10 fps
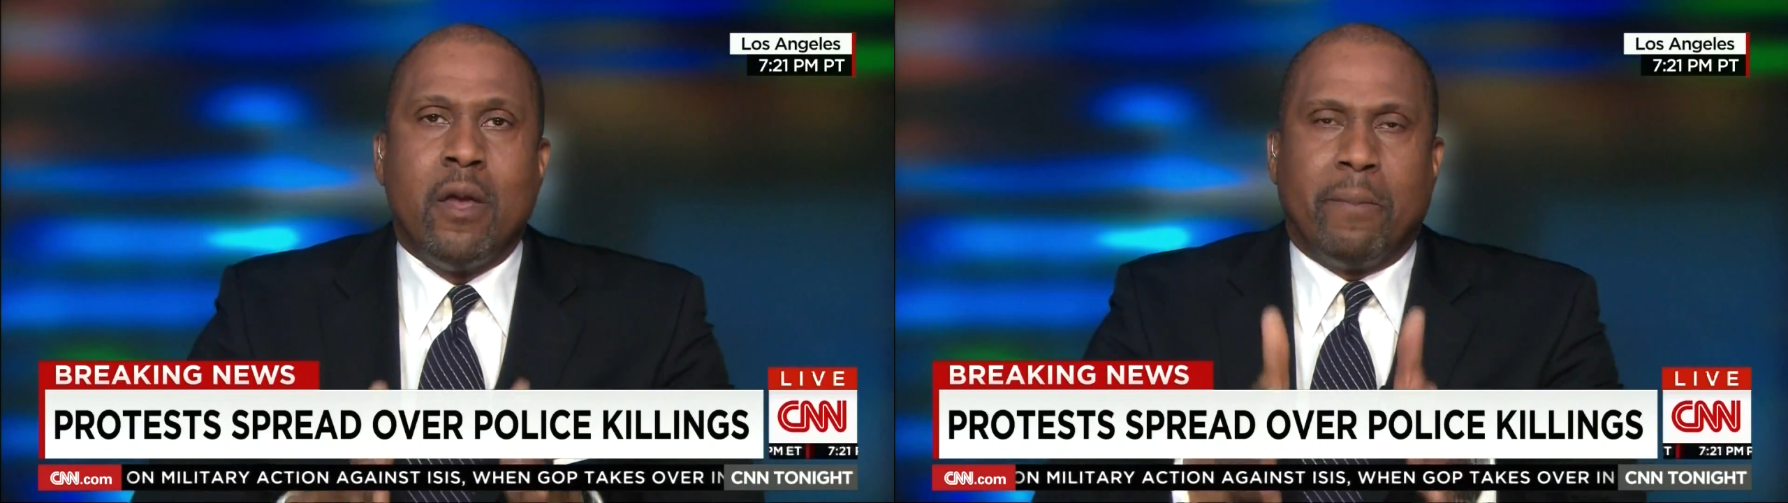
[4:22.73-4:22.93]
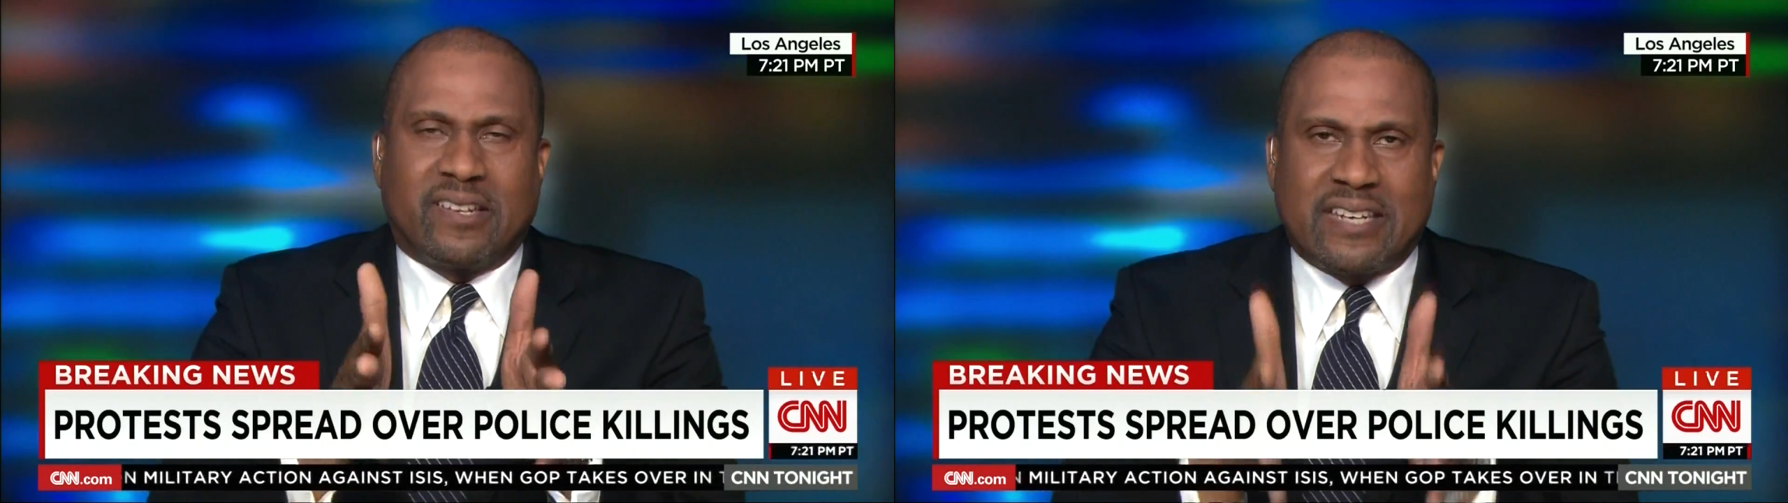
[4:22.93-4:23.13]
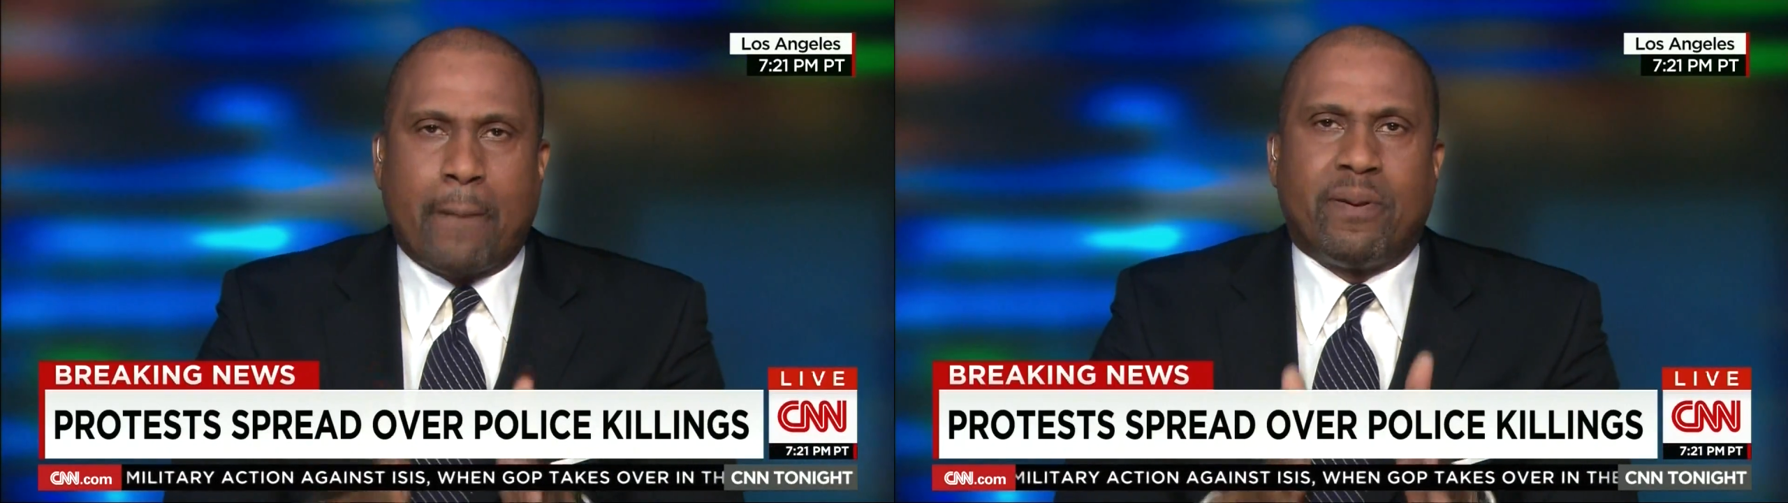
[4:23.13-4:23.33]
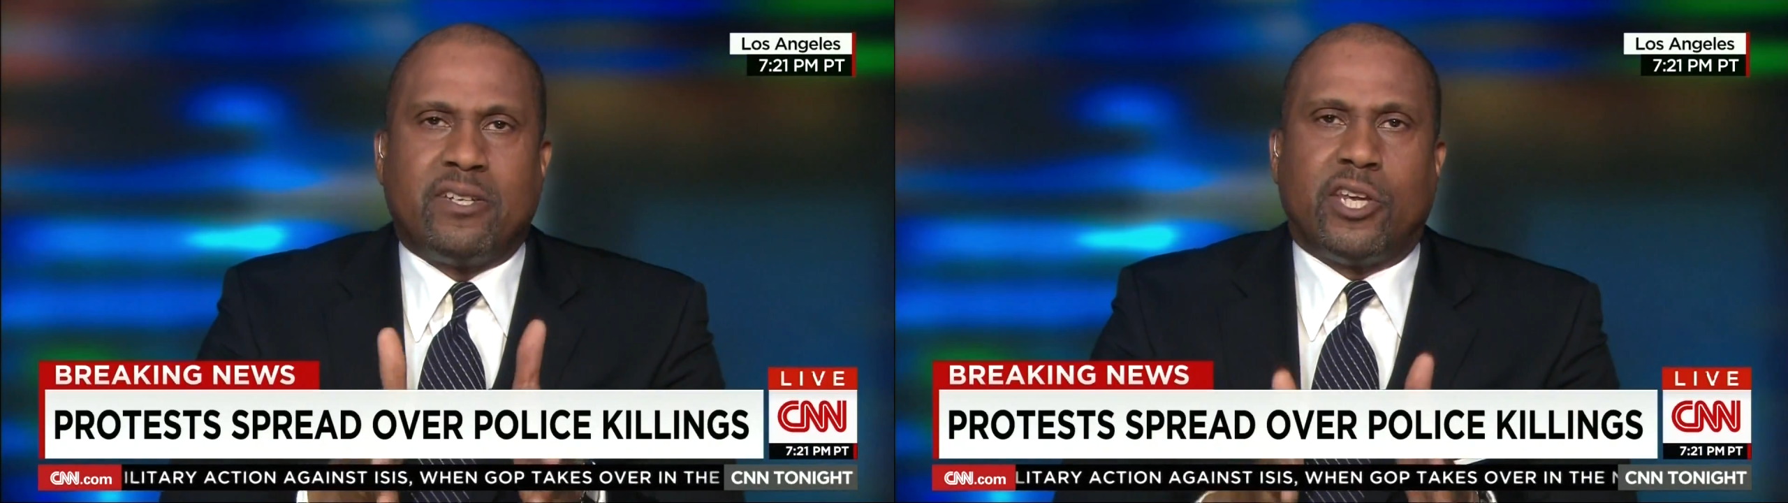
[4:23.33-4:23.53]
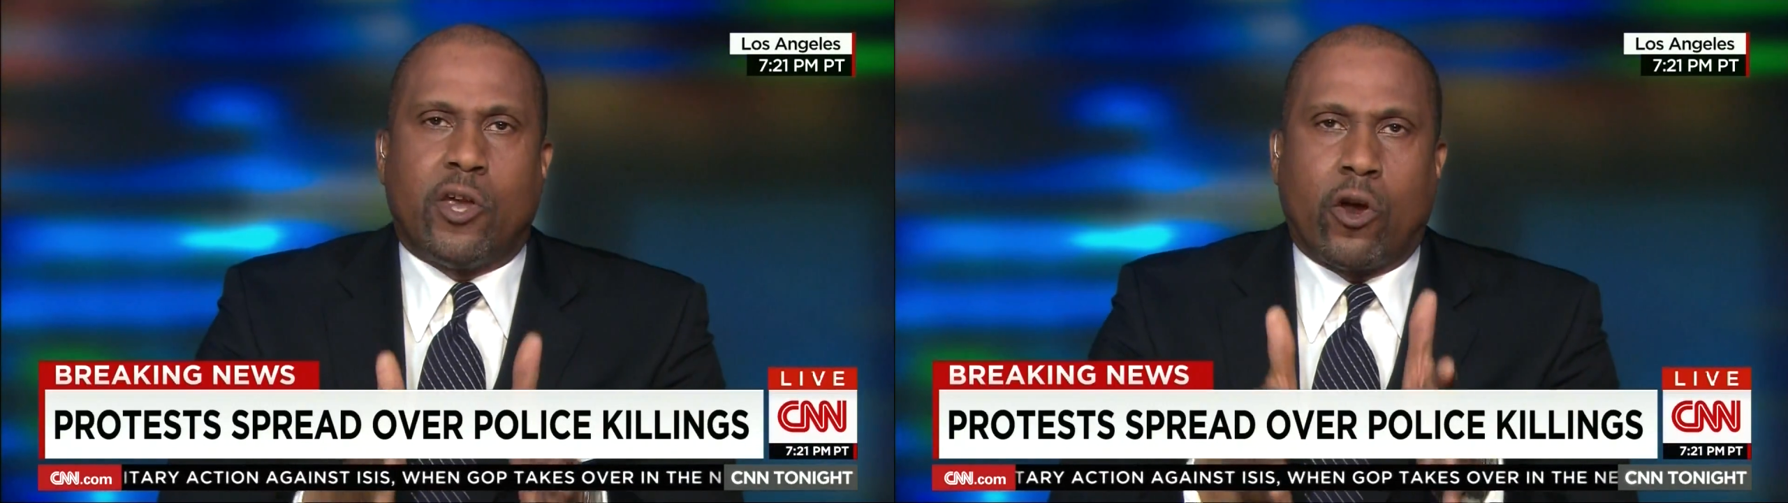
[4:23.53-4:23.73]
but step
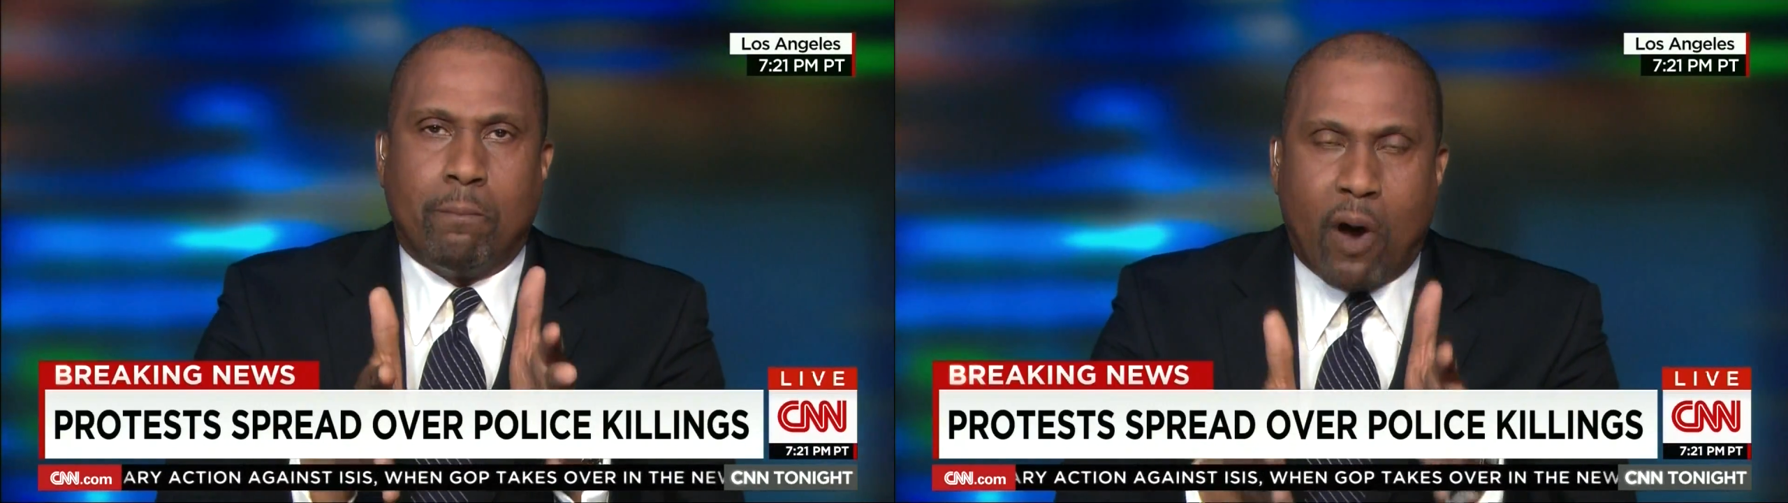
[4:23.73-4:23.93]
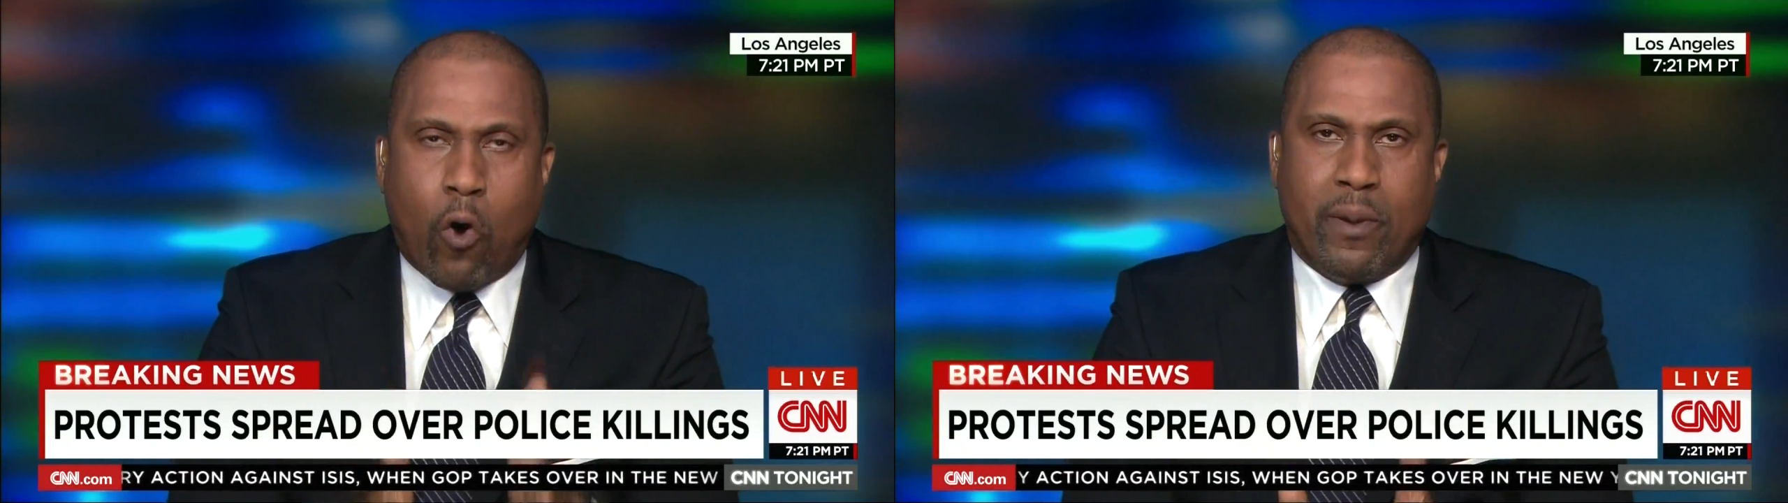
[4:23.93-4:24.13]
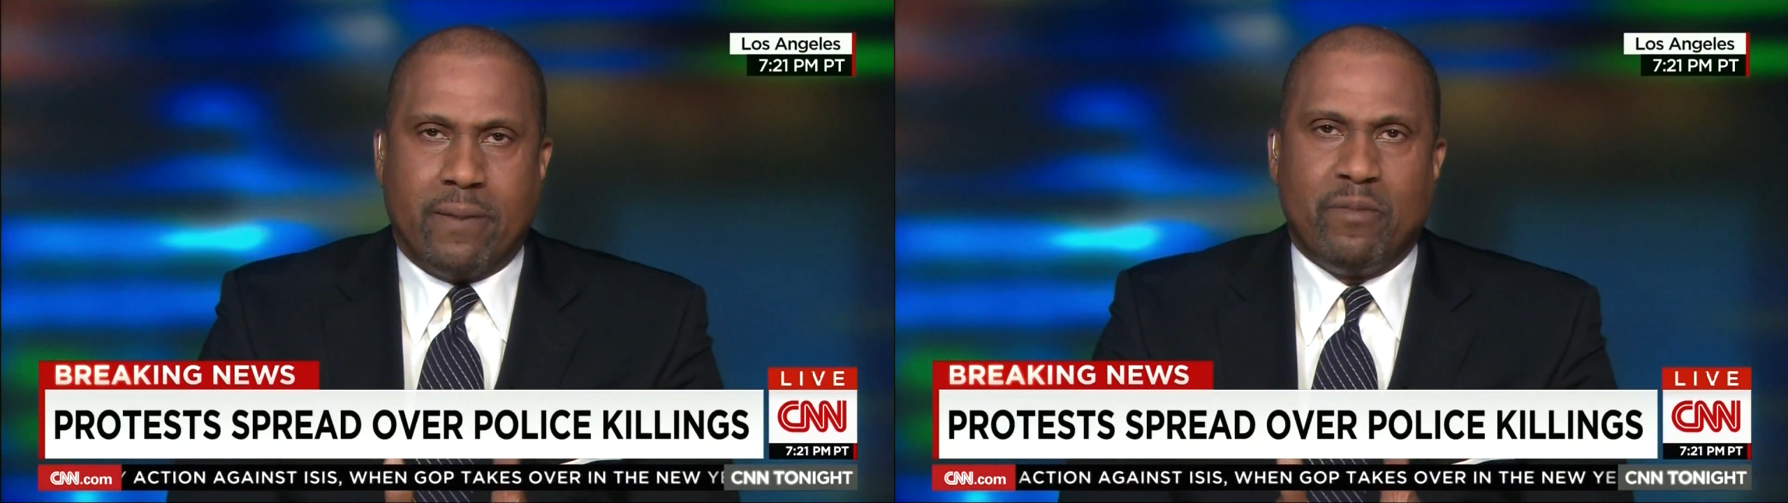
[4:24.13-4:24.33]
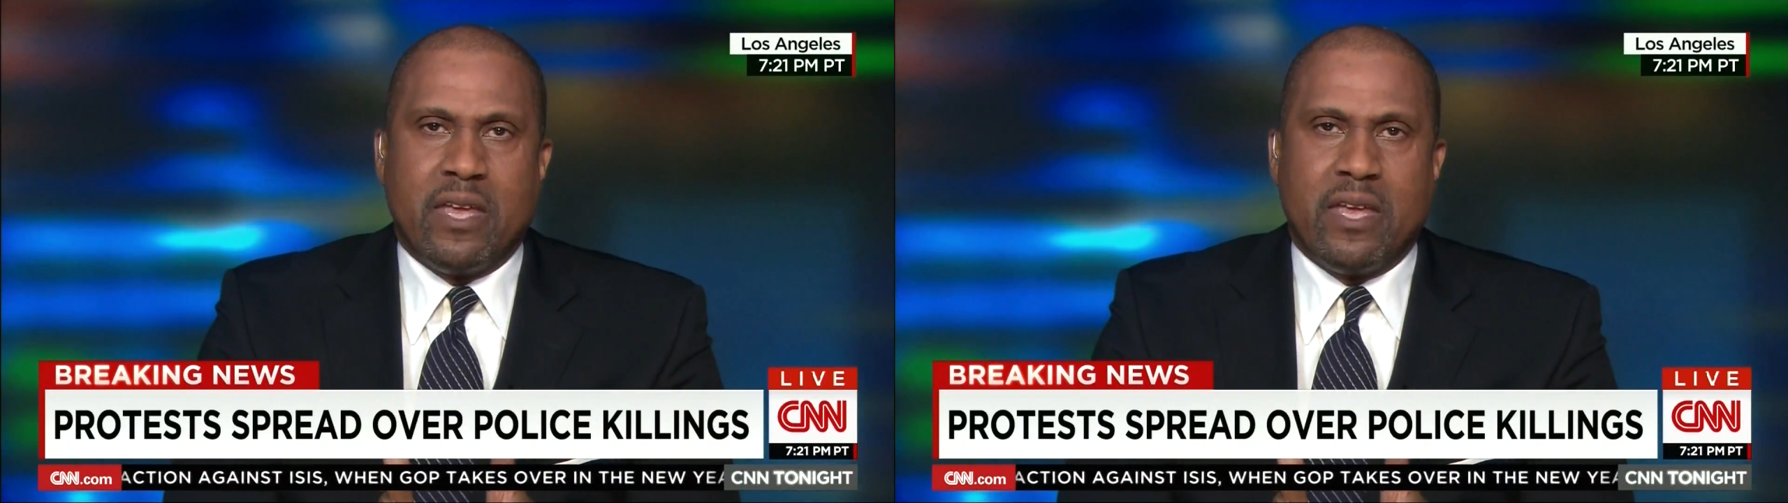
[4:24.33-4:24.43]
into your moment